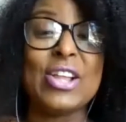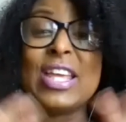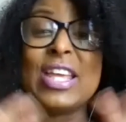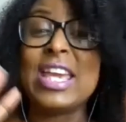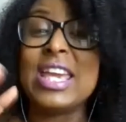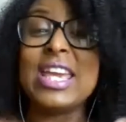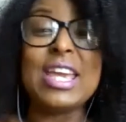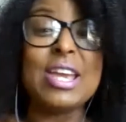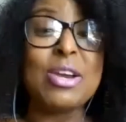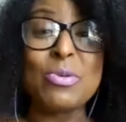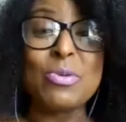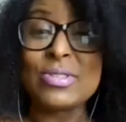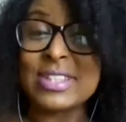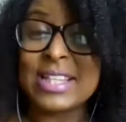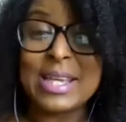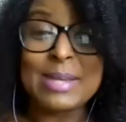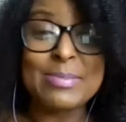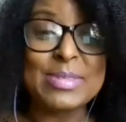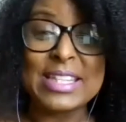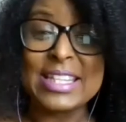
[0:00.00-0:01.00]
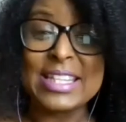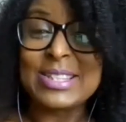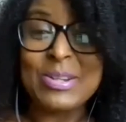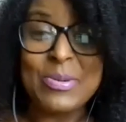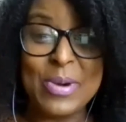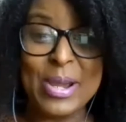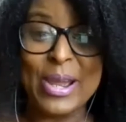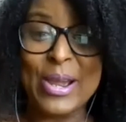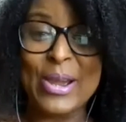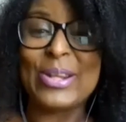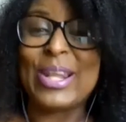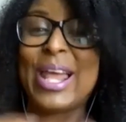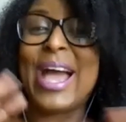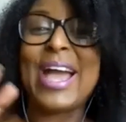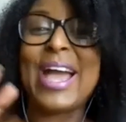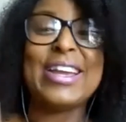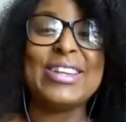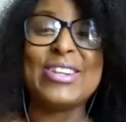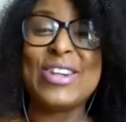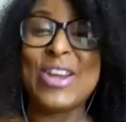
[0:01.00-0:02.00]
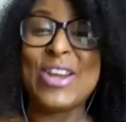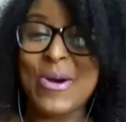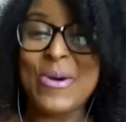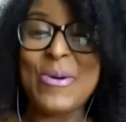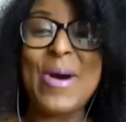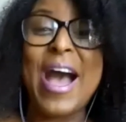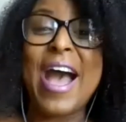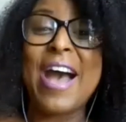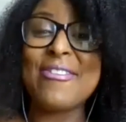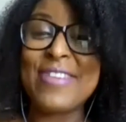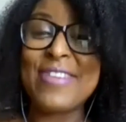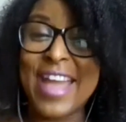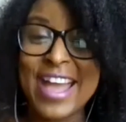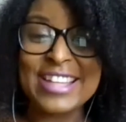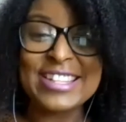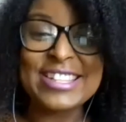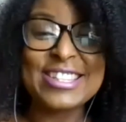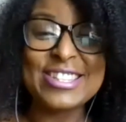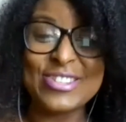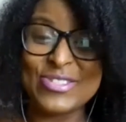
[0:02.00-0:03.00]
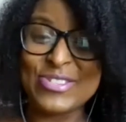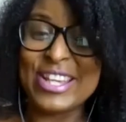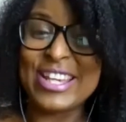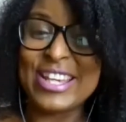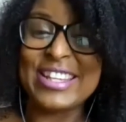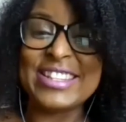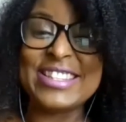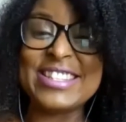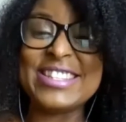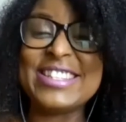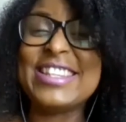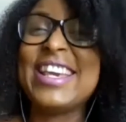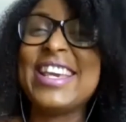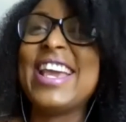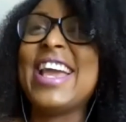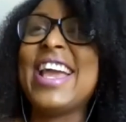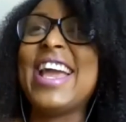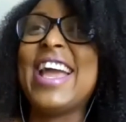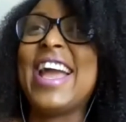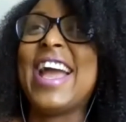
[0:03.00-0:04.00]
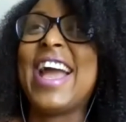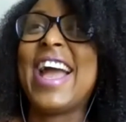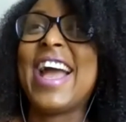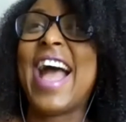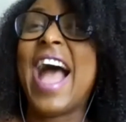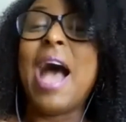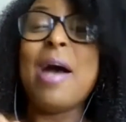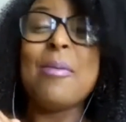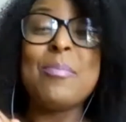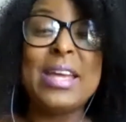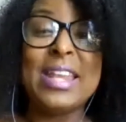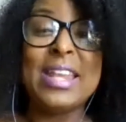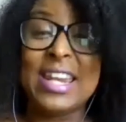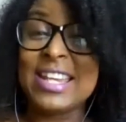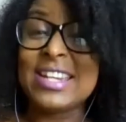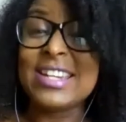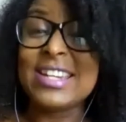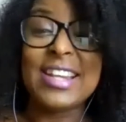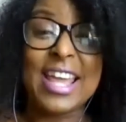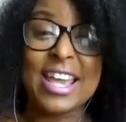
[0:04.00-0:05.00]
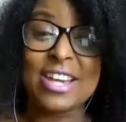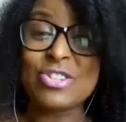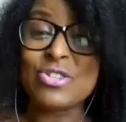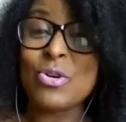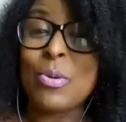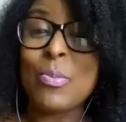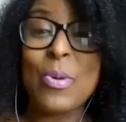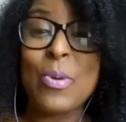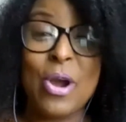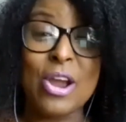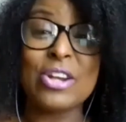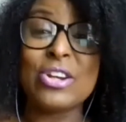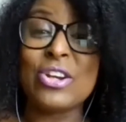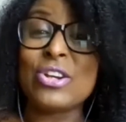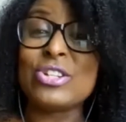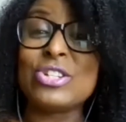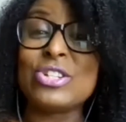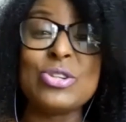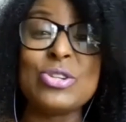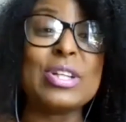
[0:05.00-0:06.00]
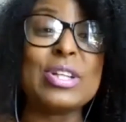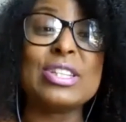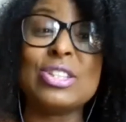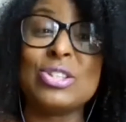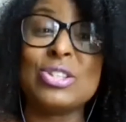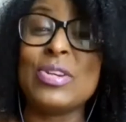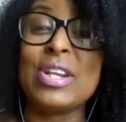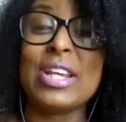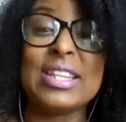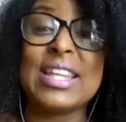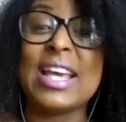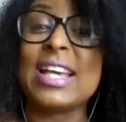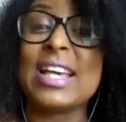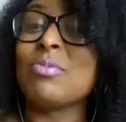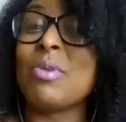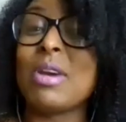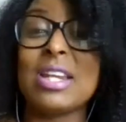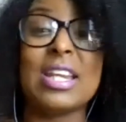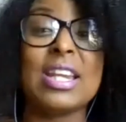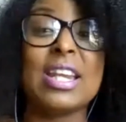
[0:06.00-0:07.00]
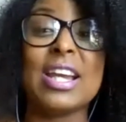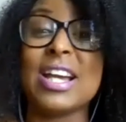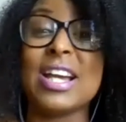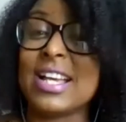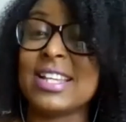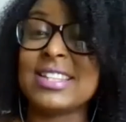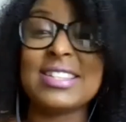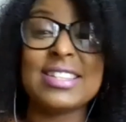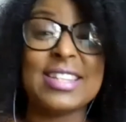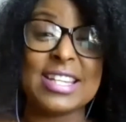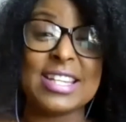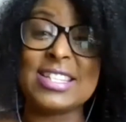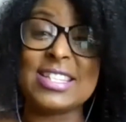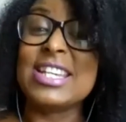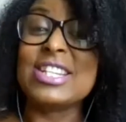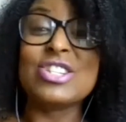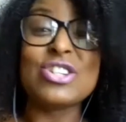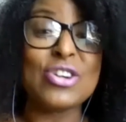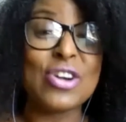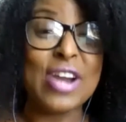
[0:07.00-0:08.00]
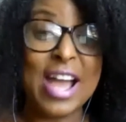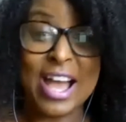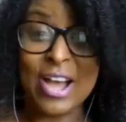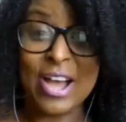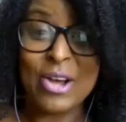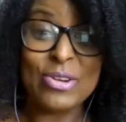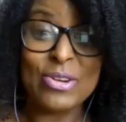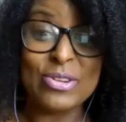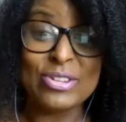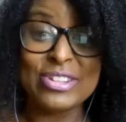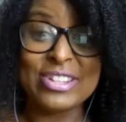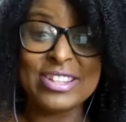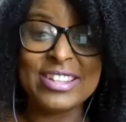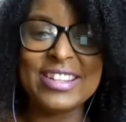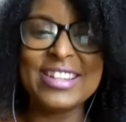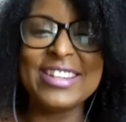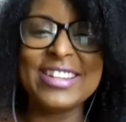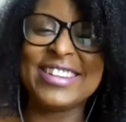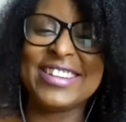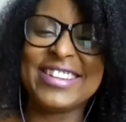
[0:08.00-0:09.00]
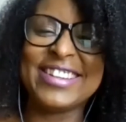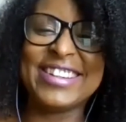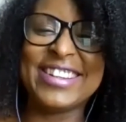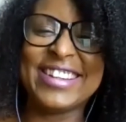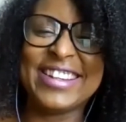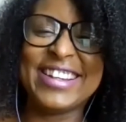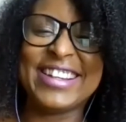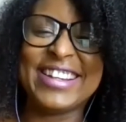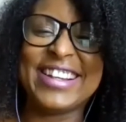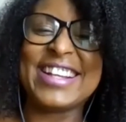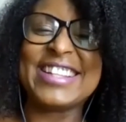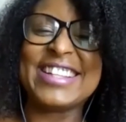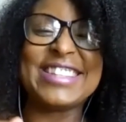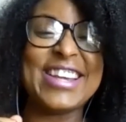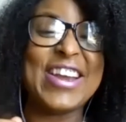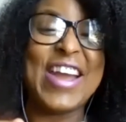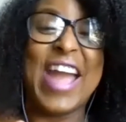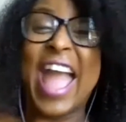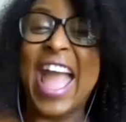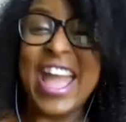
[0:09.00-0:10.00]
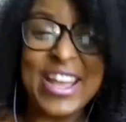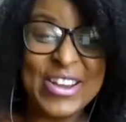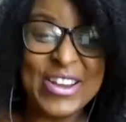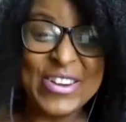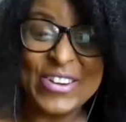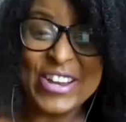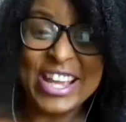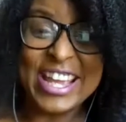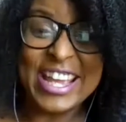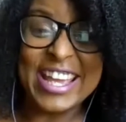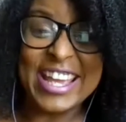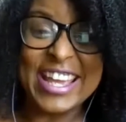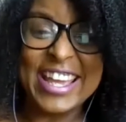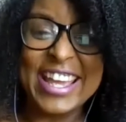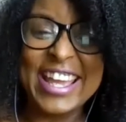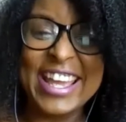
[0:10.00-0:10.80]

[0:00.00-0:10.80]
E equals MC squared. Like, no, I've had students, I'm an intellectual partner to a student that's ready to cuss their teacher out because they're angry.